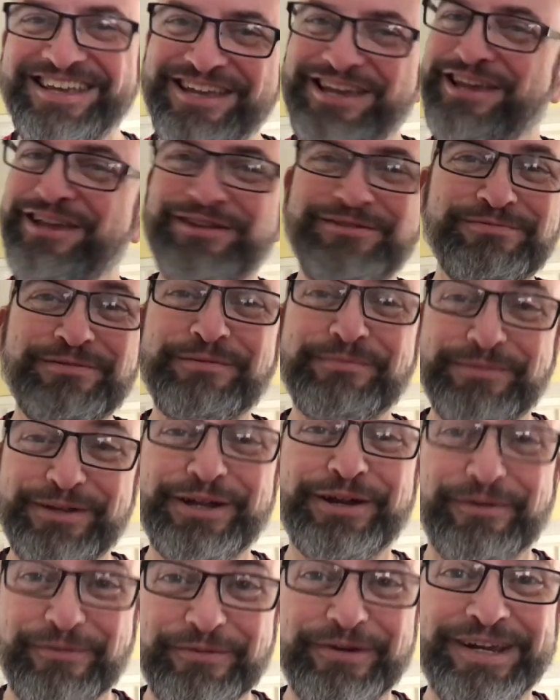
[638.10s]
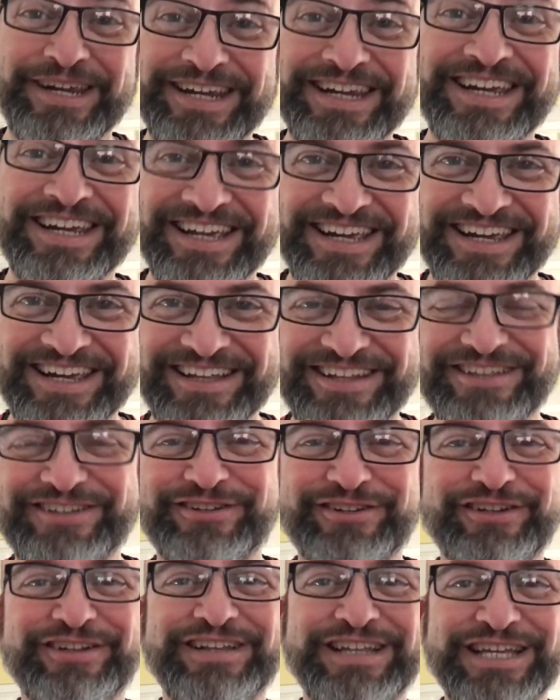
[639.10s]
this would be a really
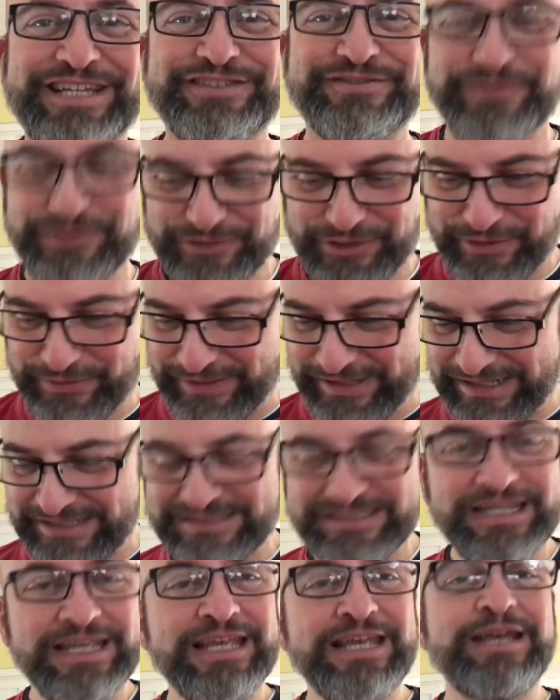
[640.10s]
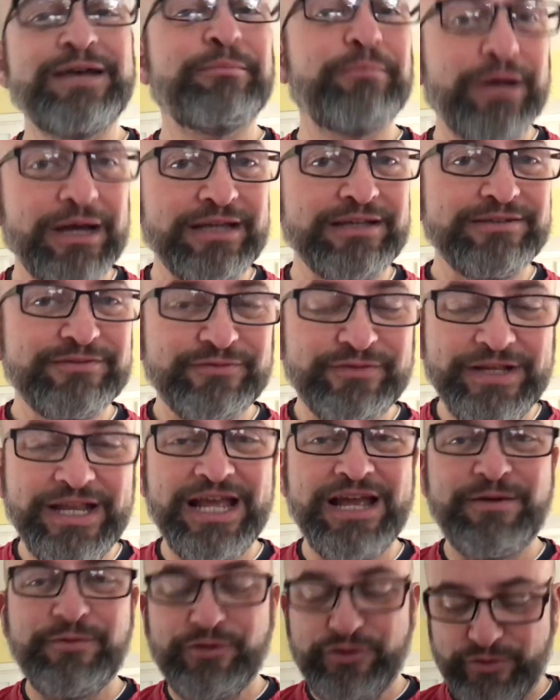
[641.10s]
good glaze for donuts. But for
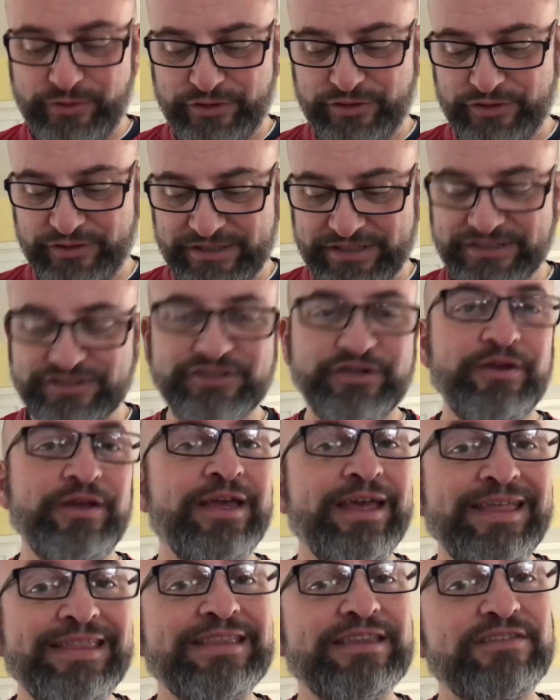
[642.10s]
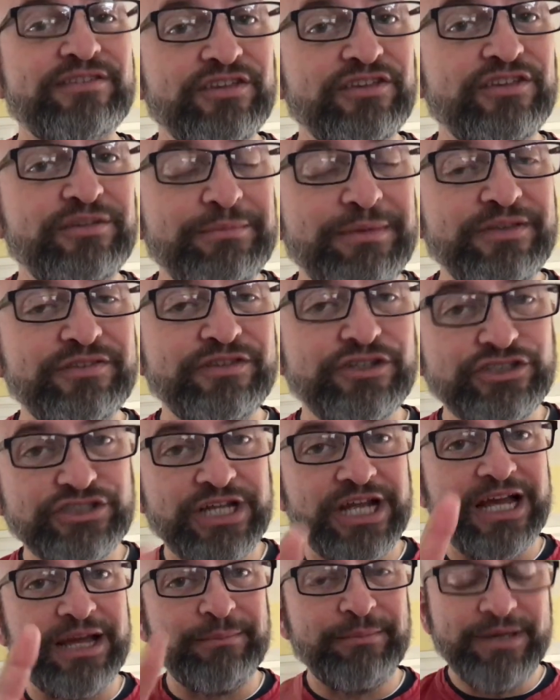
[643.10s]
now, we're doing cookies. So this is a messy
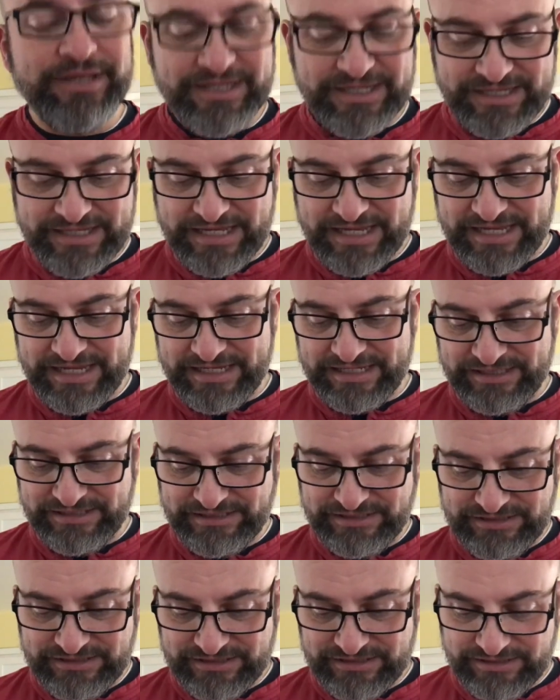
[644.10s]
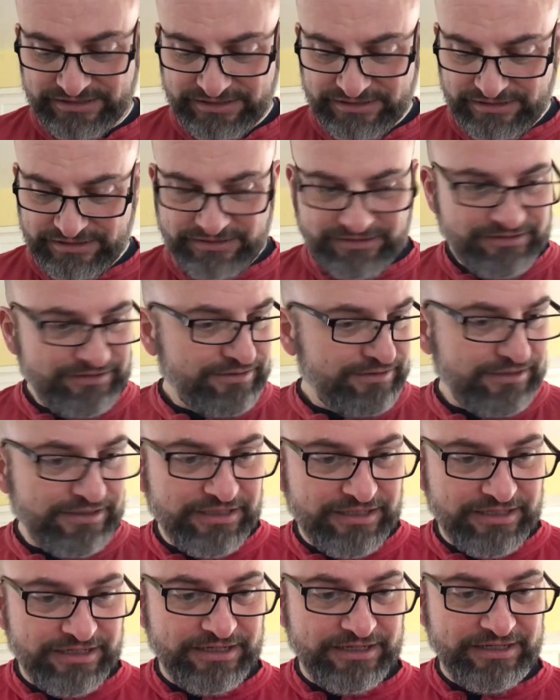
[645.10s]
job. Hands,
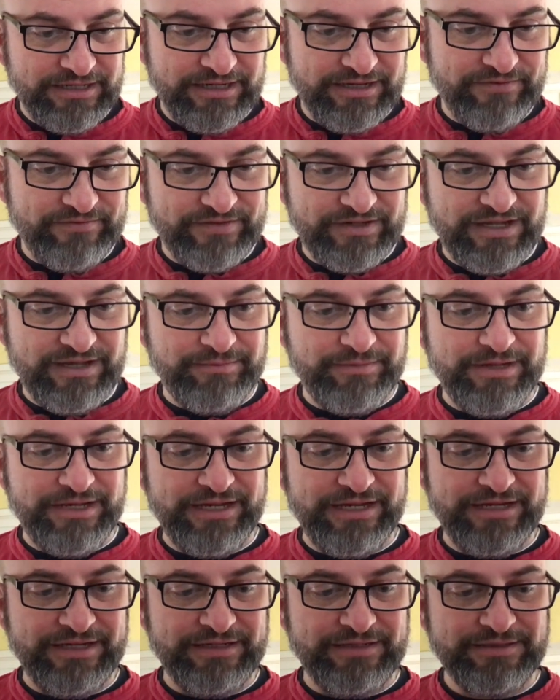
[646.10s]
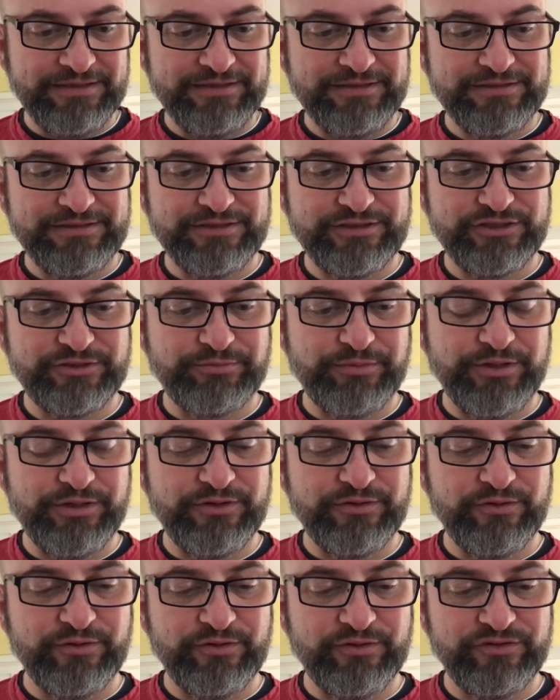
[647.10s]
and I've got my
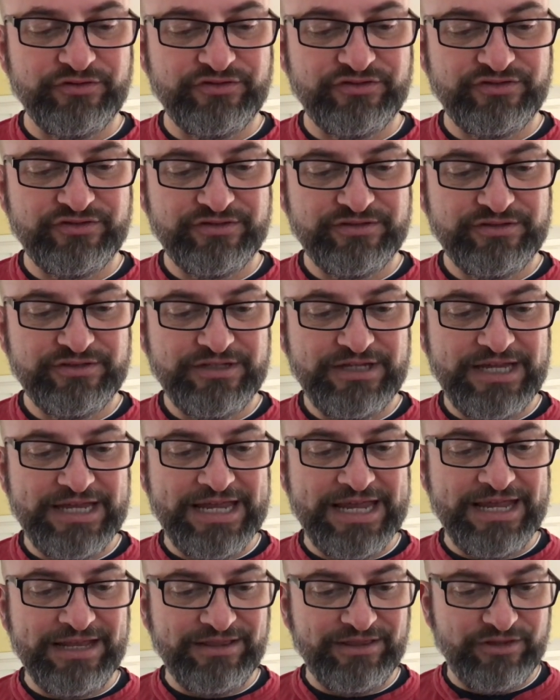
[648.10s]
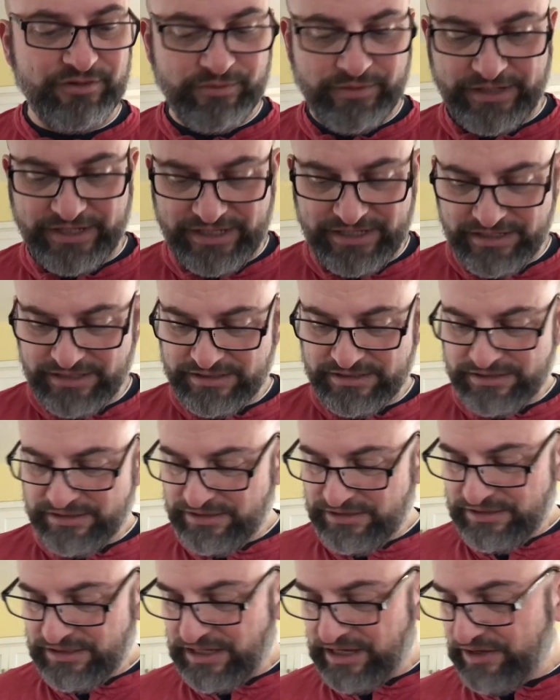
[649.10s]
sprinkles at the ready.
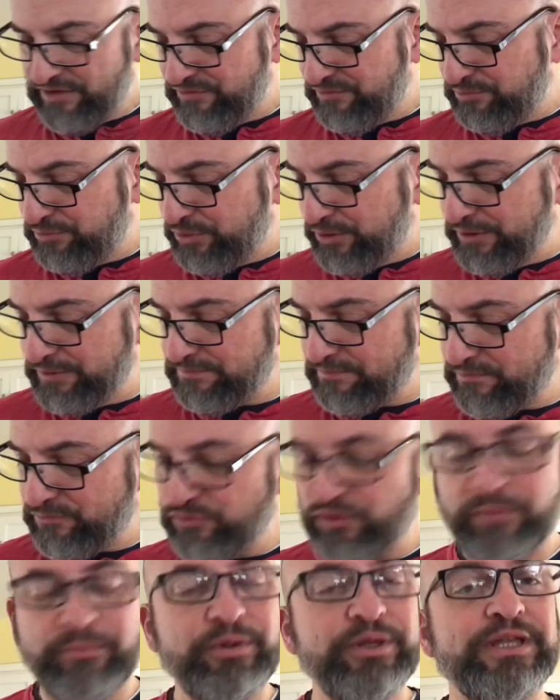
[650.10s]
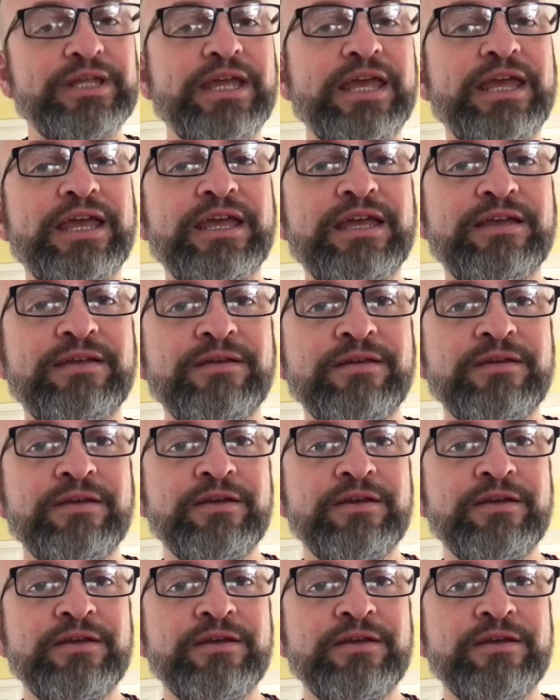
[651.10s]
I'm putting